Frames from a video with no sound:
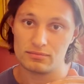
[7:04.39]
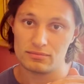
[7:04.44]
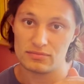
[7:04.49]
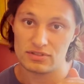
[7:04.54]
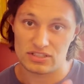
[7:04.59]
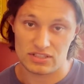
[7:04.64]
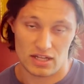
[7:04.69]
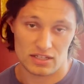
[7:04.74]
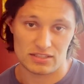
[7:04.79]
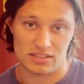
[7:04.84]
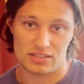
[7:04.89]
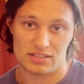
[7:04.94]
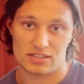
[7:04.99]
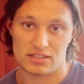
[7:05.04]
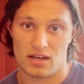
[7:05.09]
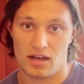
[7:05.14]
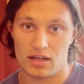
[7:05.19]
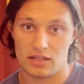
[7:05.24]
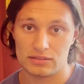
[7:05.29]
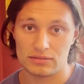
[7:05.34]
start at
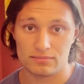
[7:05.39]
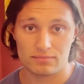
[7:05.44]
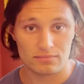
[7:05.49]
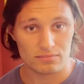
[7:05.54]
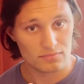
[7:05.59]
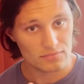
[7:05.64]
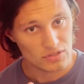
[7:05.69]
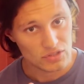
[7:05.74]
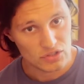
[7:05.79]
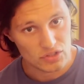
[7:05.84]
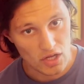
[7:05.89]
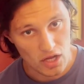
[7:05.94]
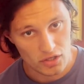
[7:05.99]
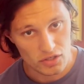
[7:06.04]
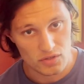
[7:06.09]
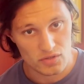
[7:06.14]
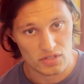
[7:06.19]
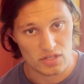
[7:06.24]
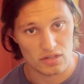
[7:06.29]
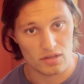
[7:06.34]
the start
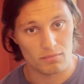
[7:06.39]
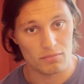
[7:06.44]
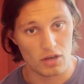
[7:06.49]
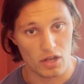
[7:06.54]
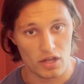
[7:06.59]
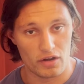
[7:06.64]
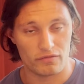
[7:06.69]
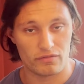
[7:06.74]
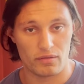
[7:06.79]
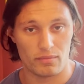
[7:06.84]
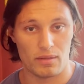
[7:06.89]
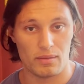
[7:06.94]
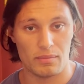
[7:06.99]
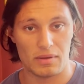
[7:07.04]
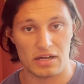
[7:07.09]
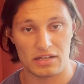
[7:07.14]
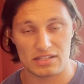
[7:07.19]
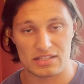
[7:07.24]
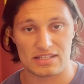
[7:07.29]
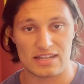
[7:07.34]
using them, learn from them,
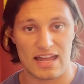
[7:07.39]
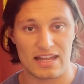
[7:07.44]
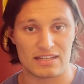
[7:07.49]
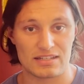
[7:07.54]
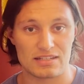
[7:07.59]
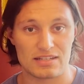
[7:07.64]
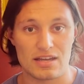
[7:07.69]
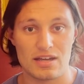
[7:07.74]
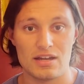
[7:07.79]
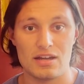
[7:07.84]
understand